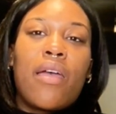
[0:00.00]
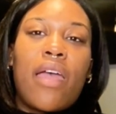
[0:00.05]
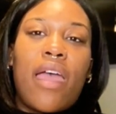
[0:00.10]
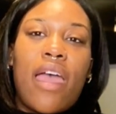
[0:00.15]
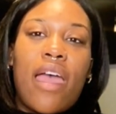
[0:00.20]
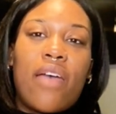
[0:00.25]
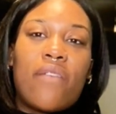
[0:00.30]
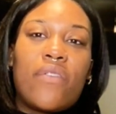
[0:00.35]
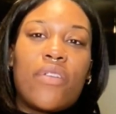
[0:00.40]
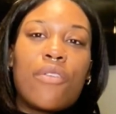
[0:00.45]

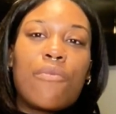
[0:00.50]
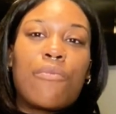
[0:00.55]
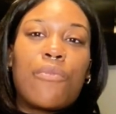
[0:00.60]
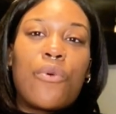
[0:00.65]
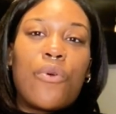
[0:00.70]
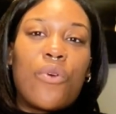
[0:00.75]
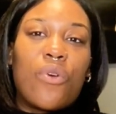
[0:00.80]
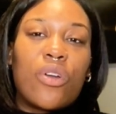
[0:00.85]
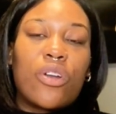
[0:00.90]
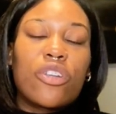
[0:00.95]
having
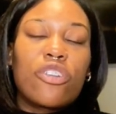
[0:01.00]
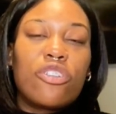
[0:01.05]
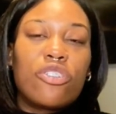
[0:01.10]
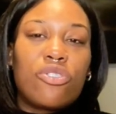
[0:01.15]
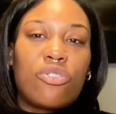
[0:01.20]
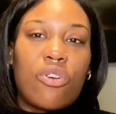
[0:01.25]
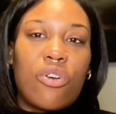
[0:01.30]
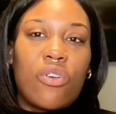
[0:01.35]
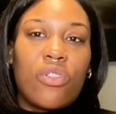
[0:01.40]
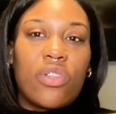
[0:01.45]
poor
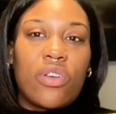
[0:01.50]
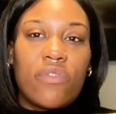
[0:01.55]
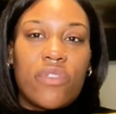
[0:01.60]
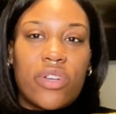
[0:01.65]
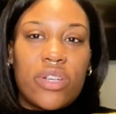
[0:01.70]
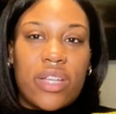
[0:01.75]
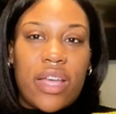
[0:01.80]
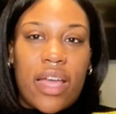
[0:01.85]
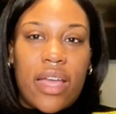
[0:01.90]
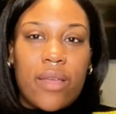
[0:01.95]
control of your
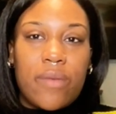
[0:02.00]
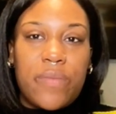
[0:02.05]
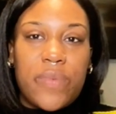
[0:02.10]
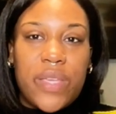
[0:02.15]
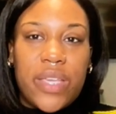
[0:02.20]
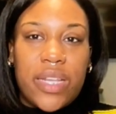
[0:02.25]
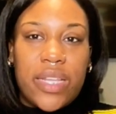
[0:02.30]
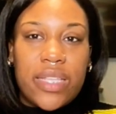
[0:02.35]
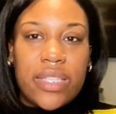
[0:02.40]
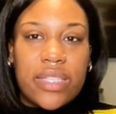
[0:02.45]

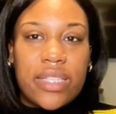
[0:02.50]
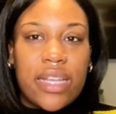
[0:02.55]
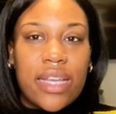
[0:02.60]
diabetes.